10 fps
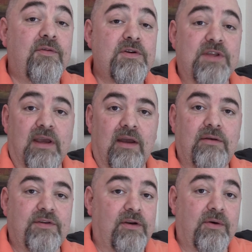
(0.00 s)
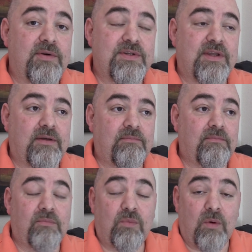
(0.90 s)
first thing to note is that,
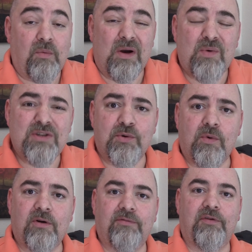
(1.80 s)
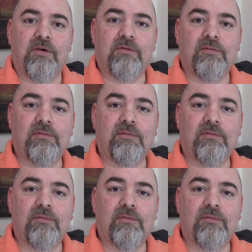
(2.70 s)
well, what's a worldview?